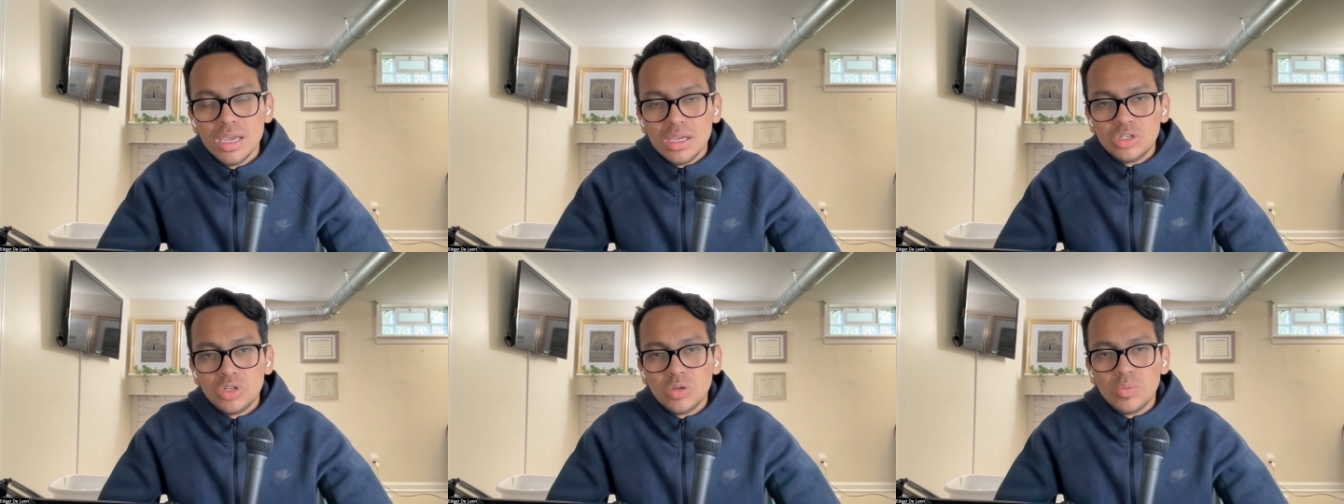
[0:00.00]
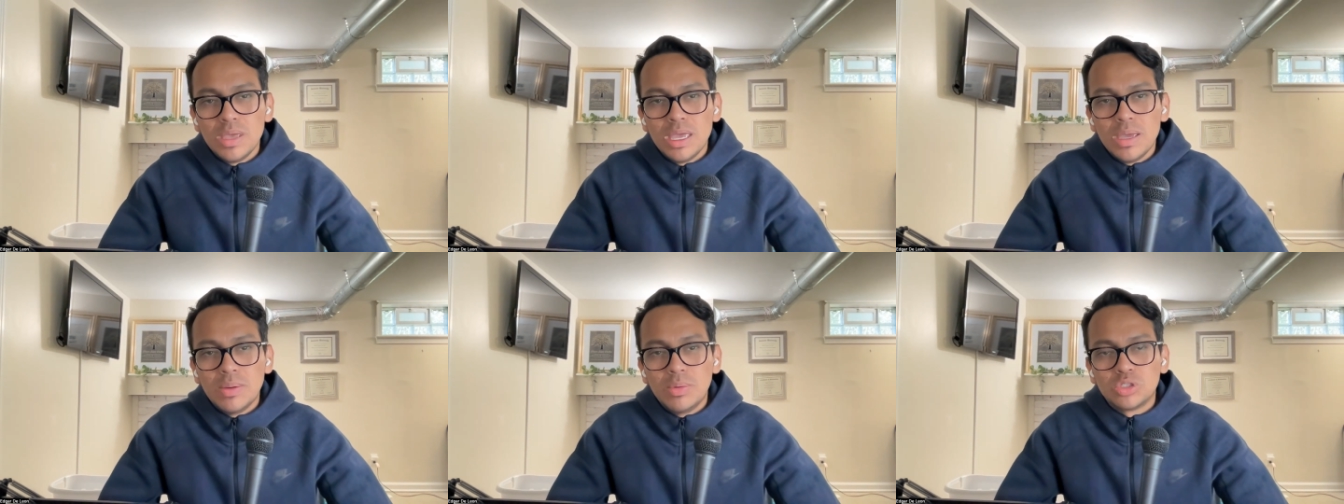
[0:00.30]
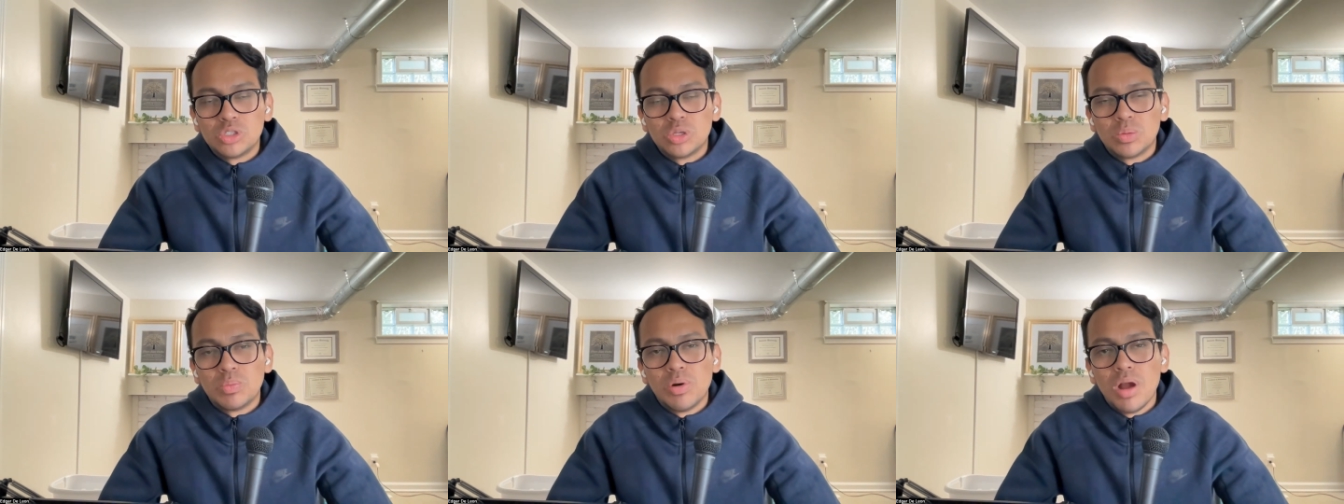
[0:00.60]
to be able
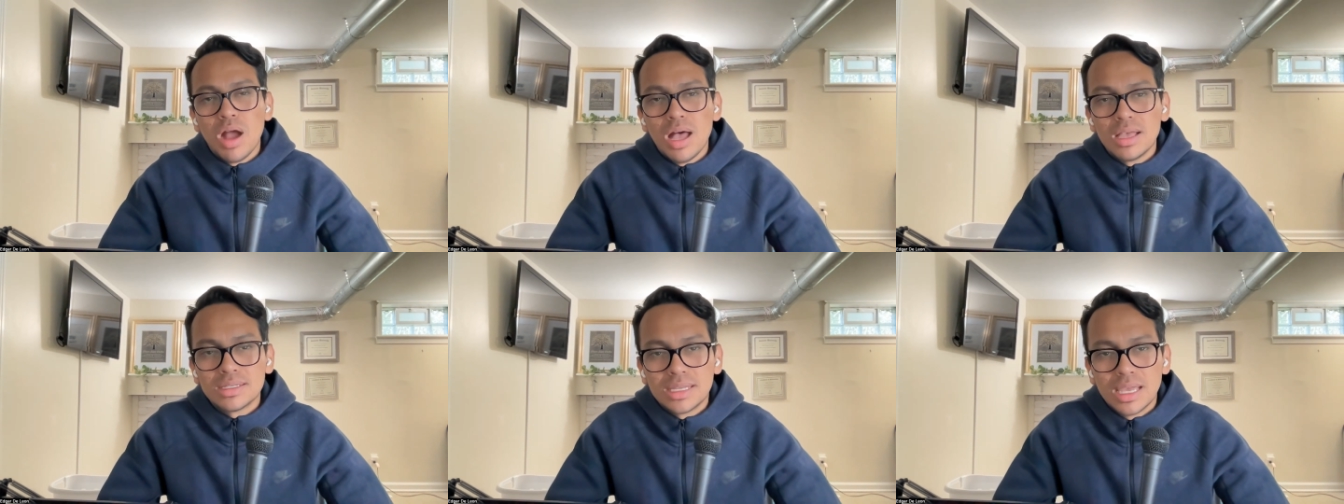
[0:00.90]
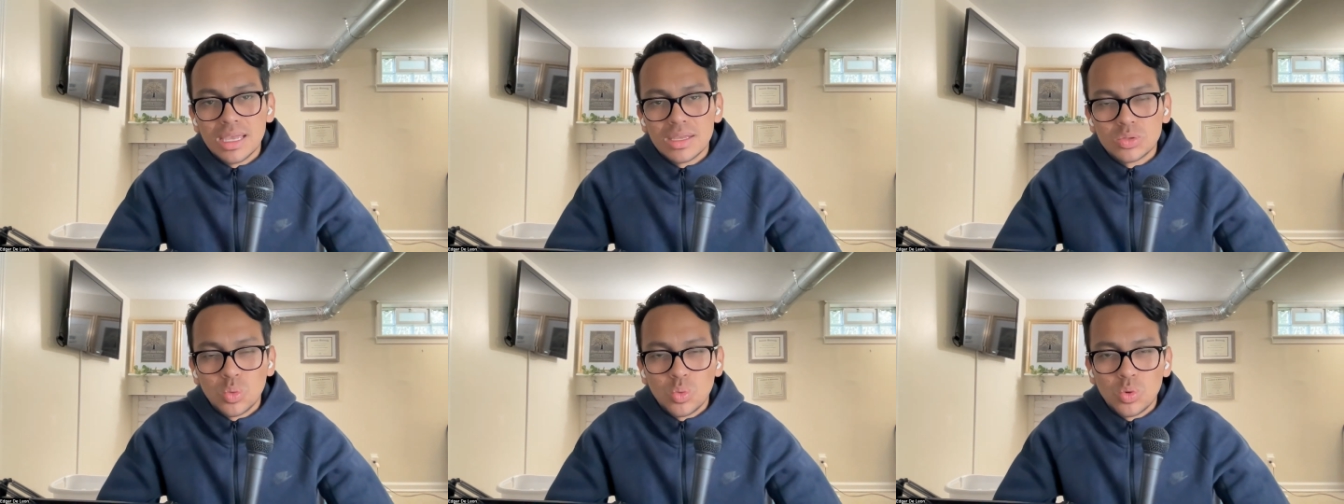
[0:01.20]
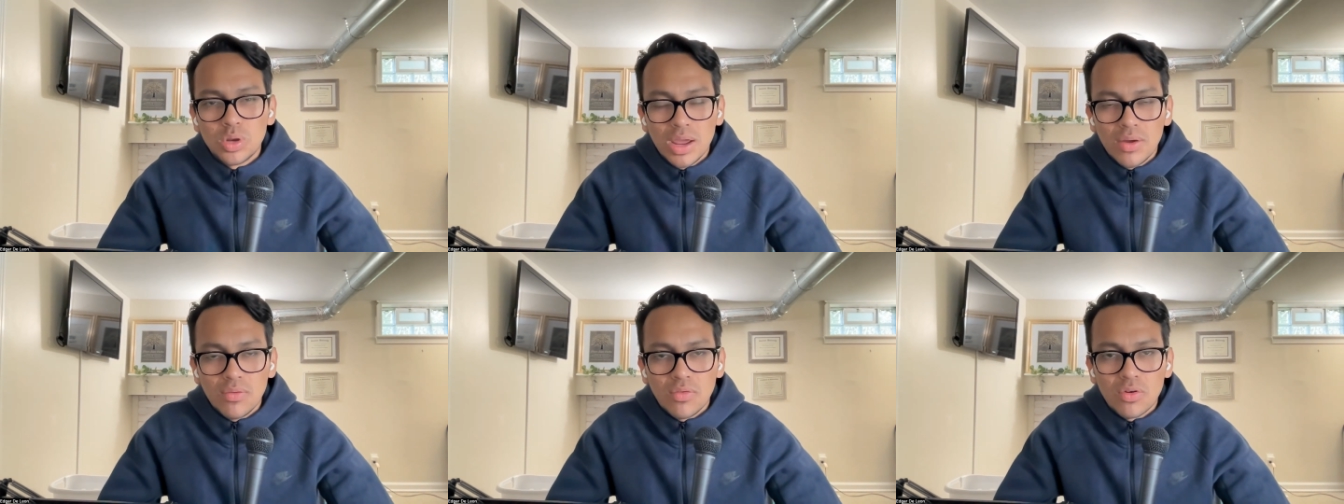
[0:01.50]
to process
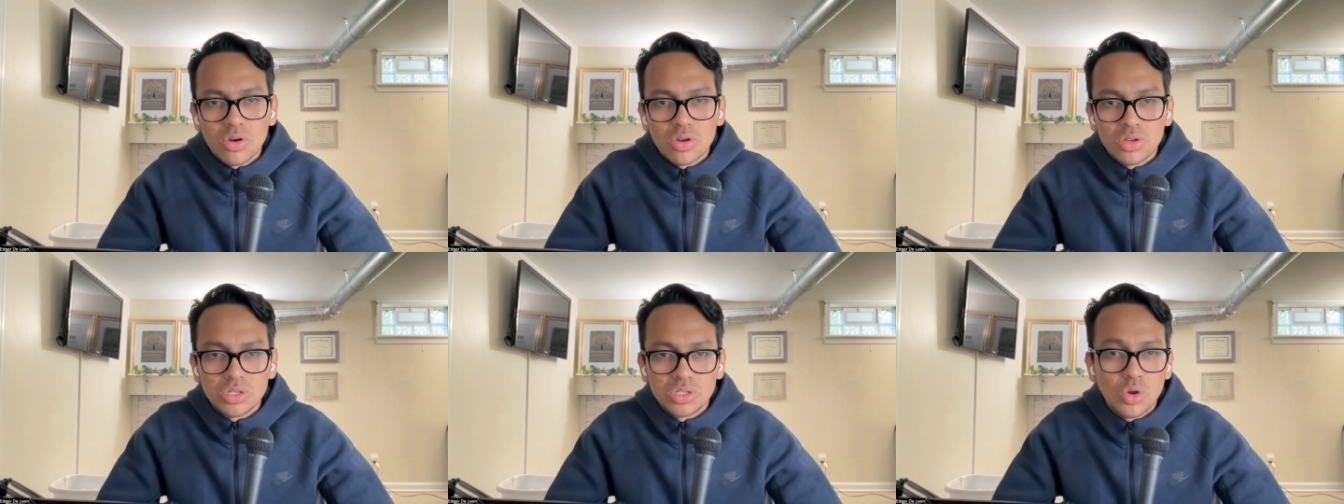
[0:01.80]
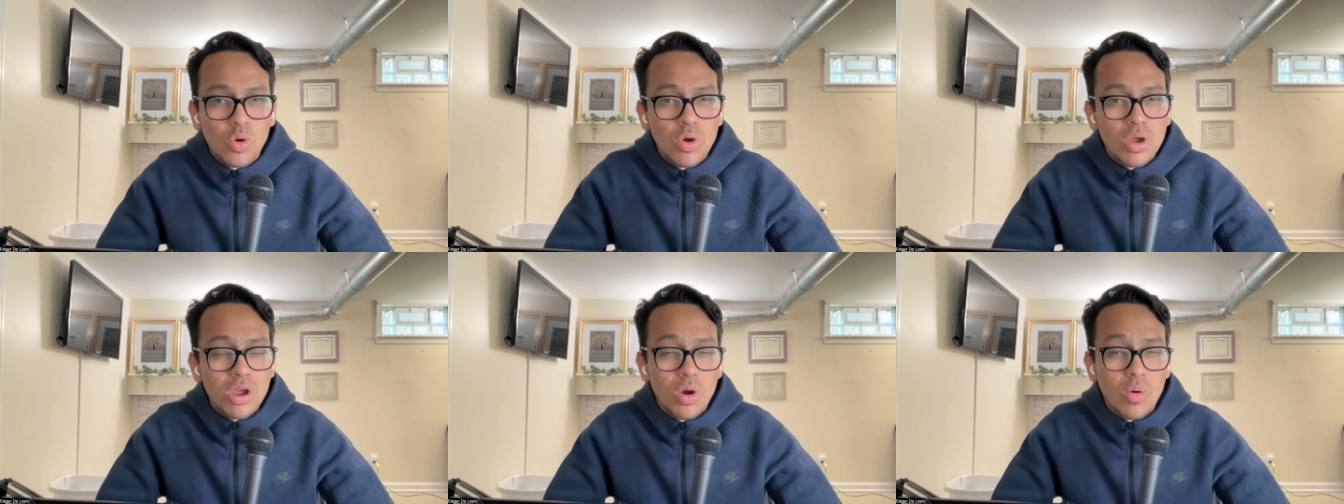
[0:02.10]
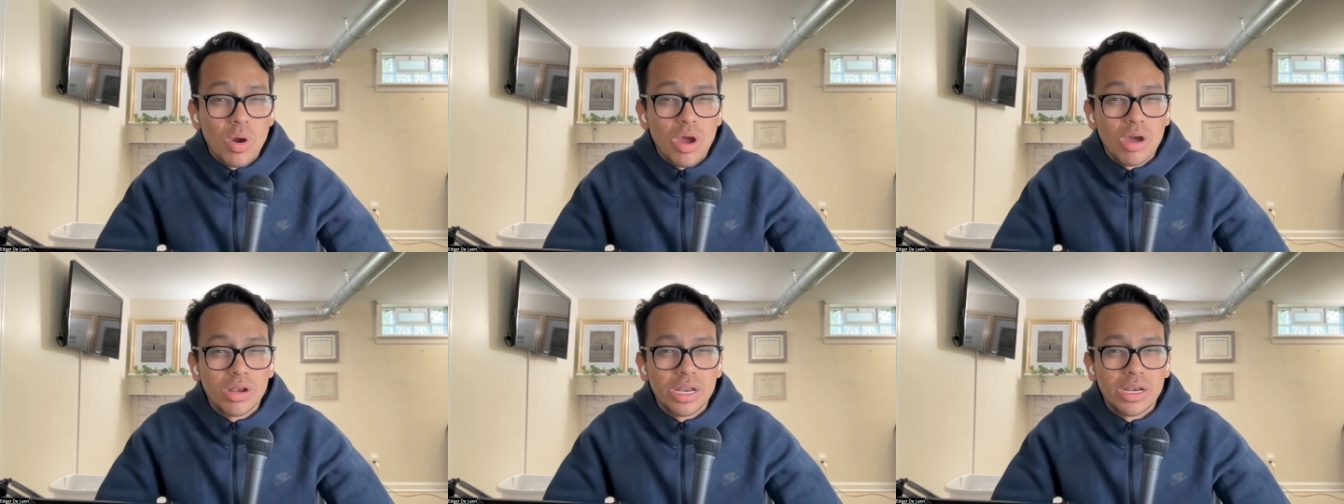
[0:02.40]
whatever is going
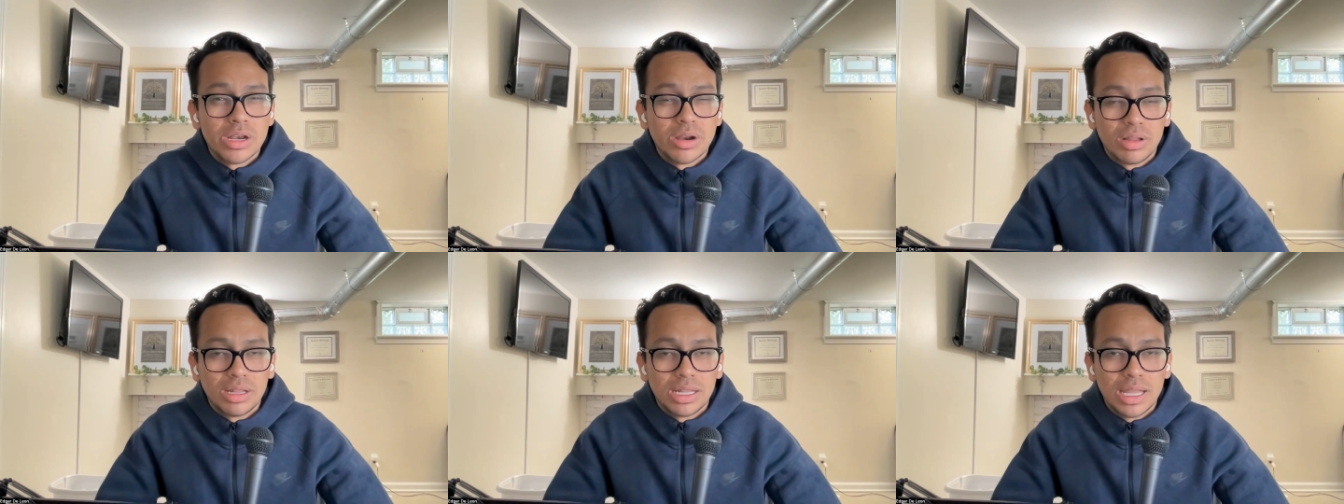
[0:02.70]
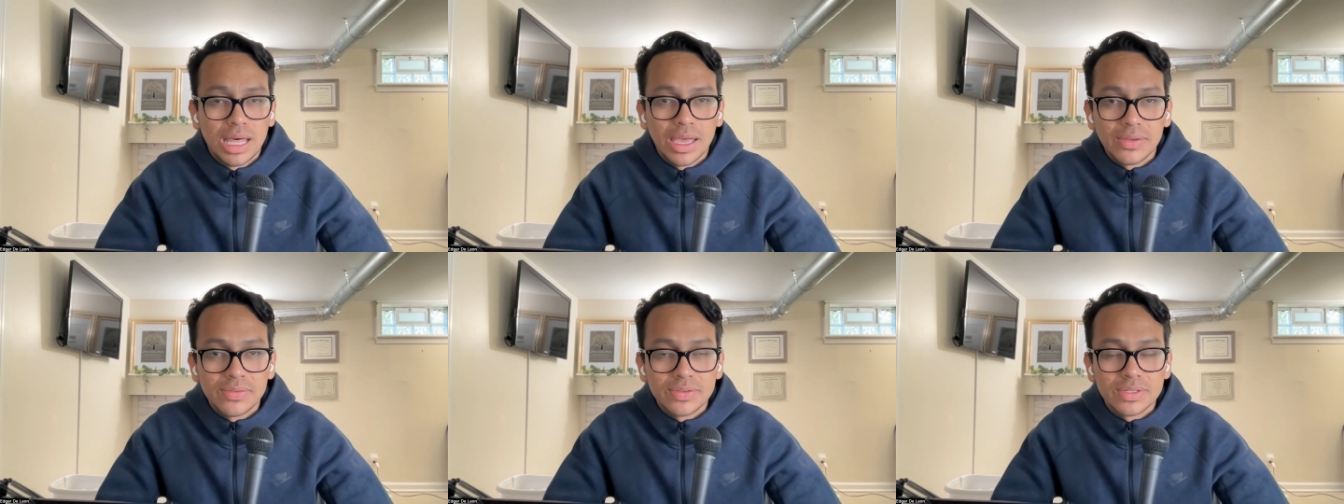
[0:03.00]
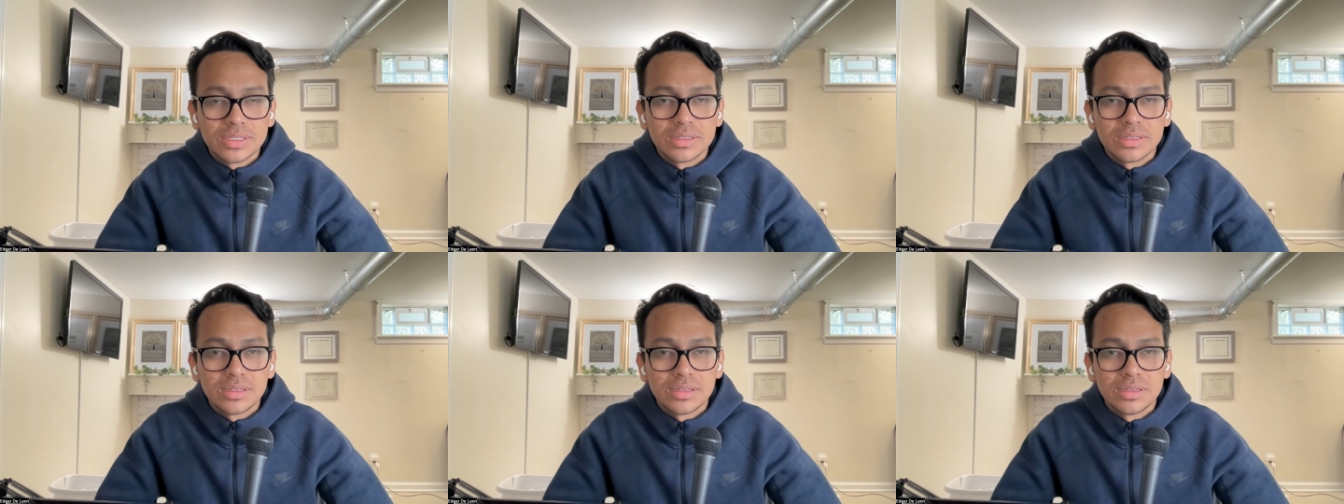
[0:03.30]
around in our lives.